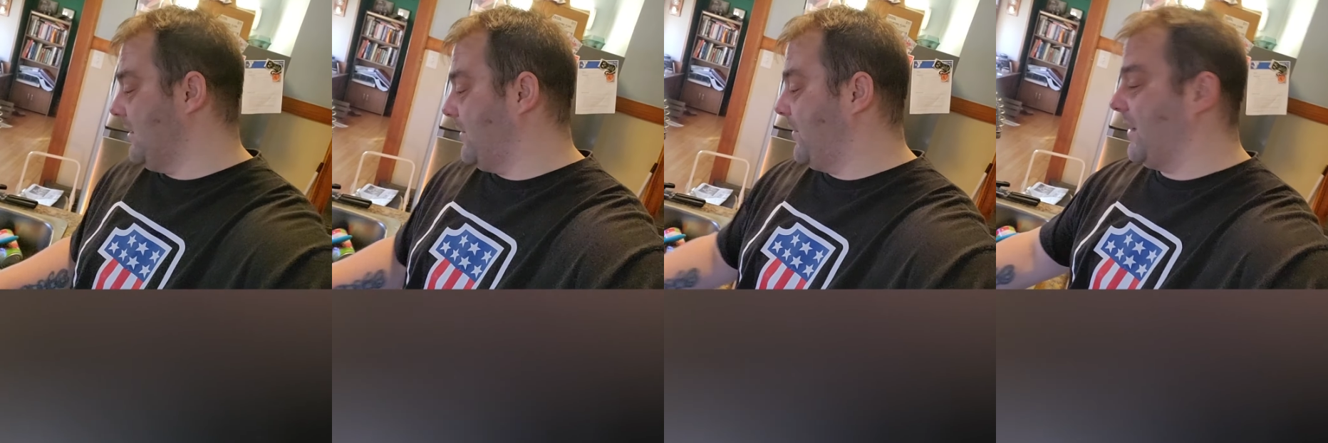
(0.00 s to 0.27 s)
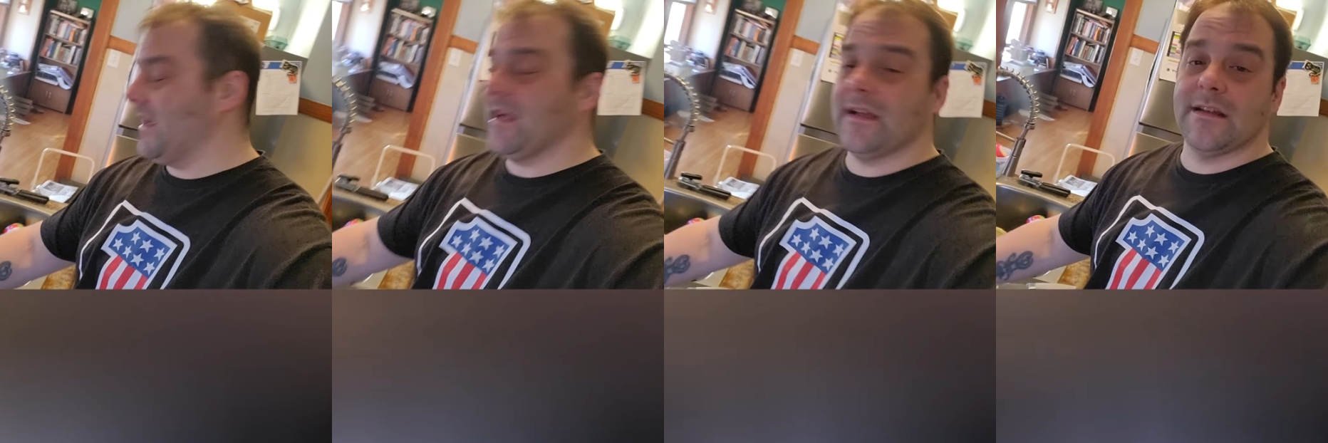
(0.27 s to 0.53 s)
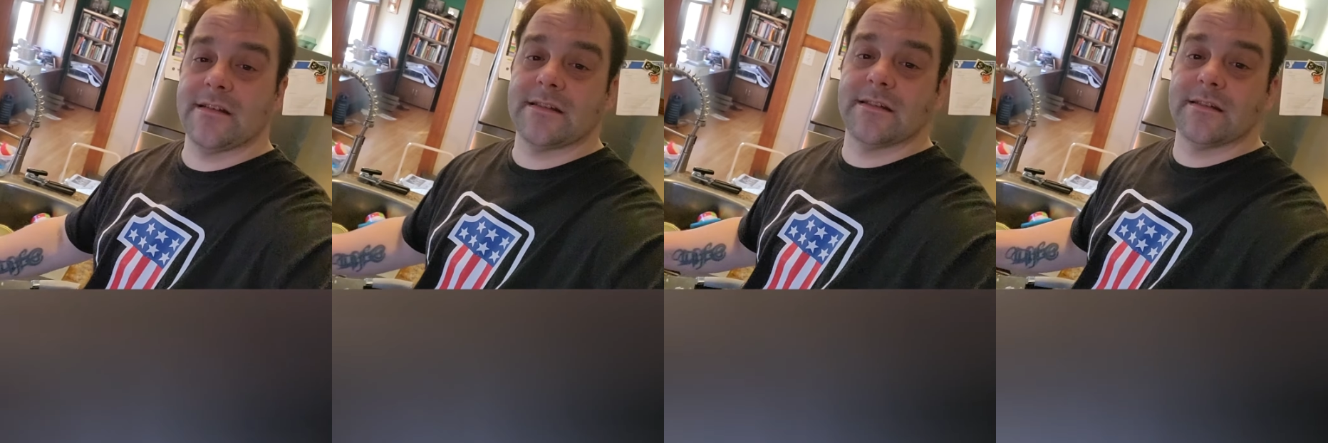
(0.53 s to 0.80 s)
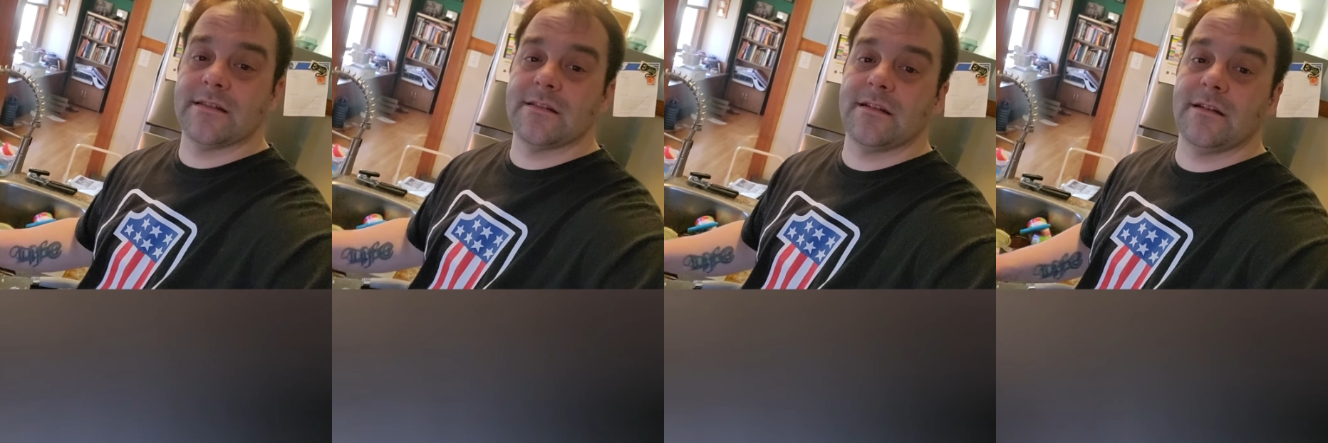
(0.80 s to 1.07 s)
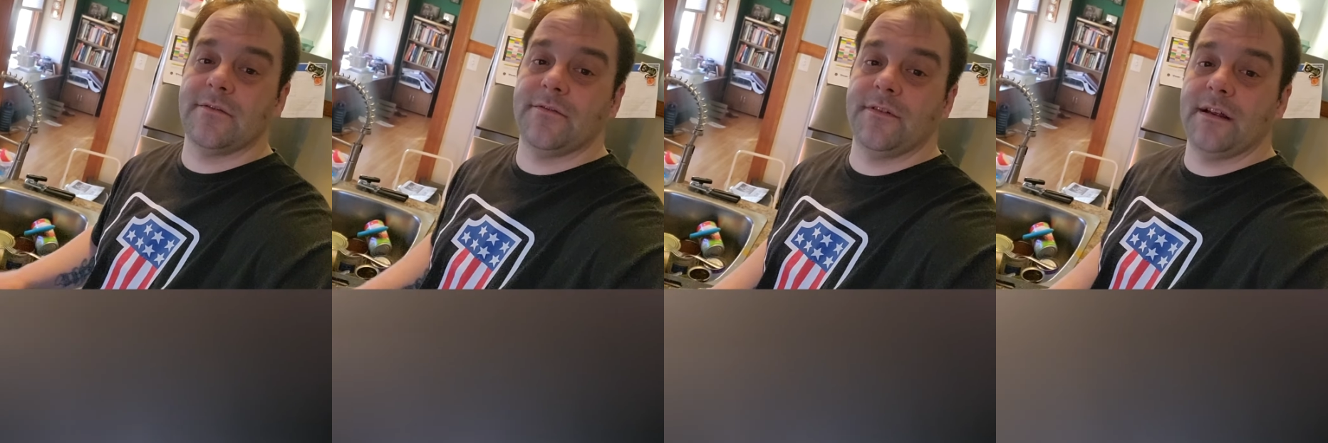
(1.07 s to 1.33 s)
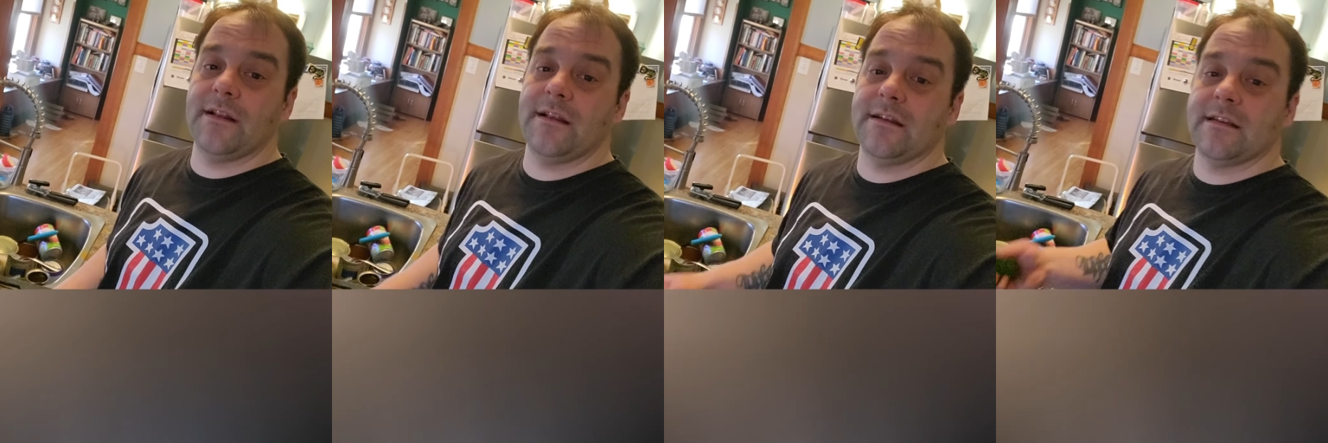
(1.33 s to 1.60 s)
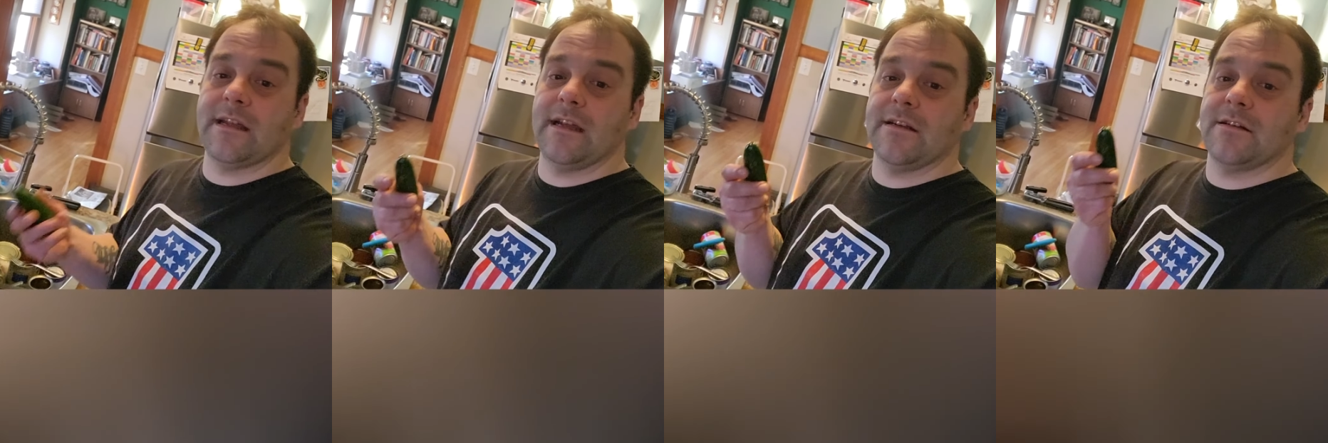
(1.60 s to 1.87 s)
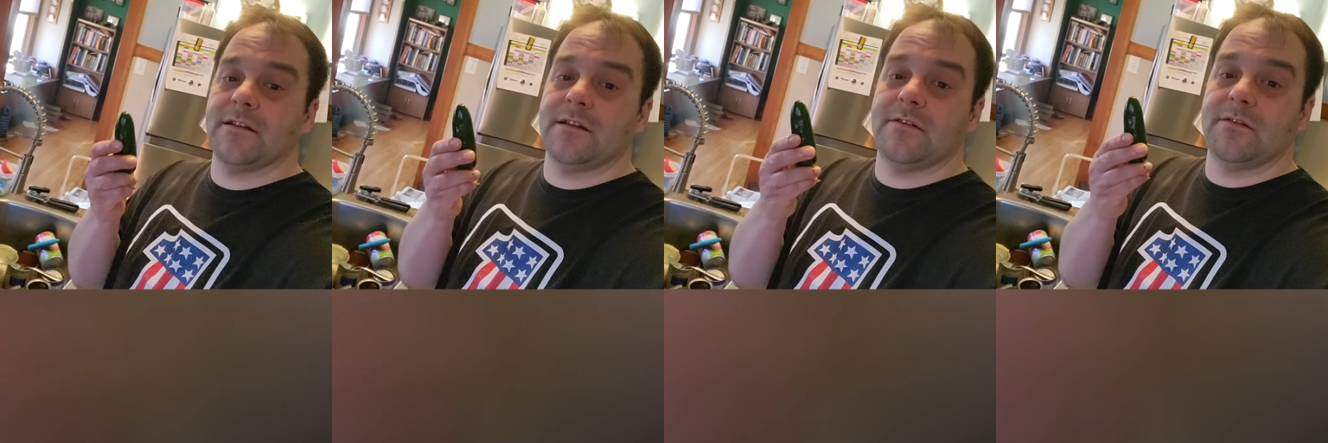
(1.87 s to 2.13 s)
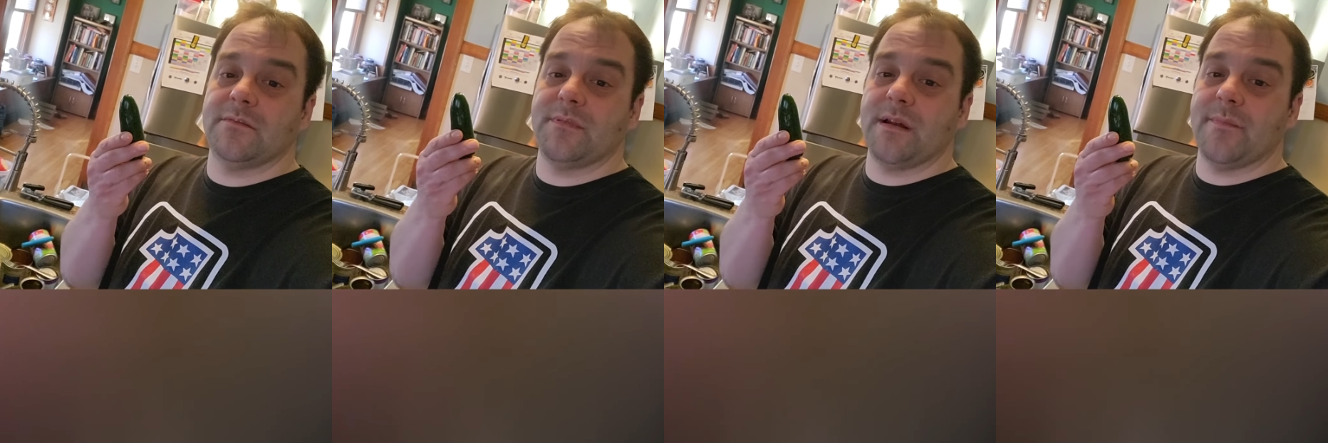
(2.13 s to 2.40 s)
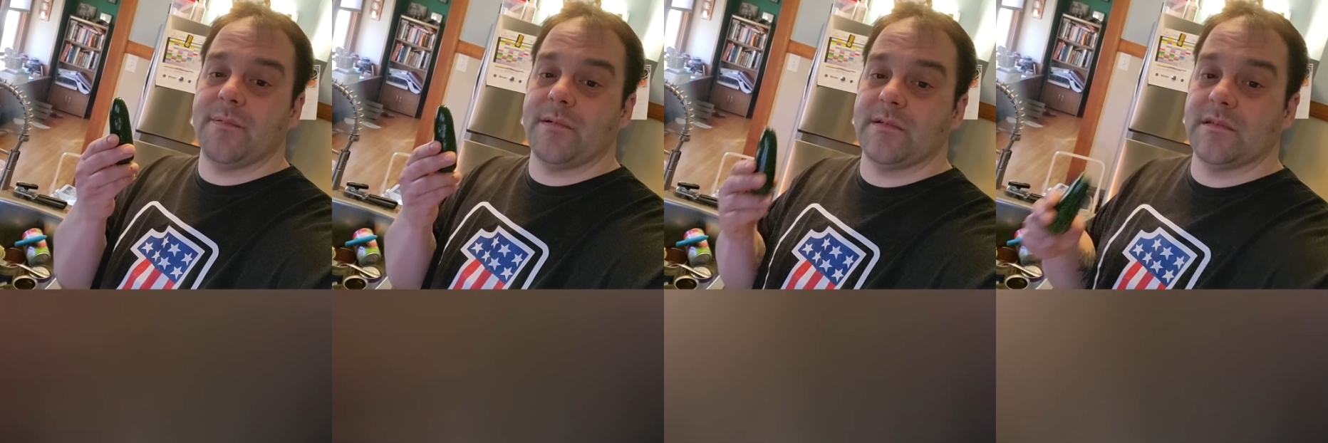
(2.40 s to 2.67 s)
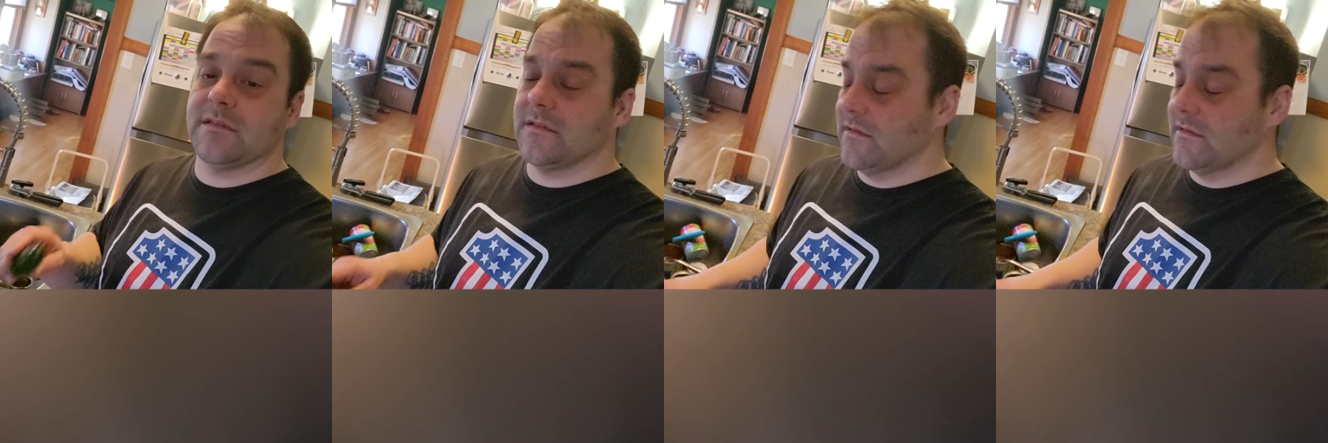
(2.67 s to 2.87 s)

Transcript: packets and stuff. I like to actually use peppers.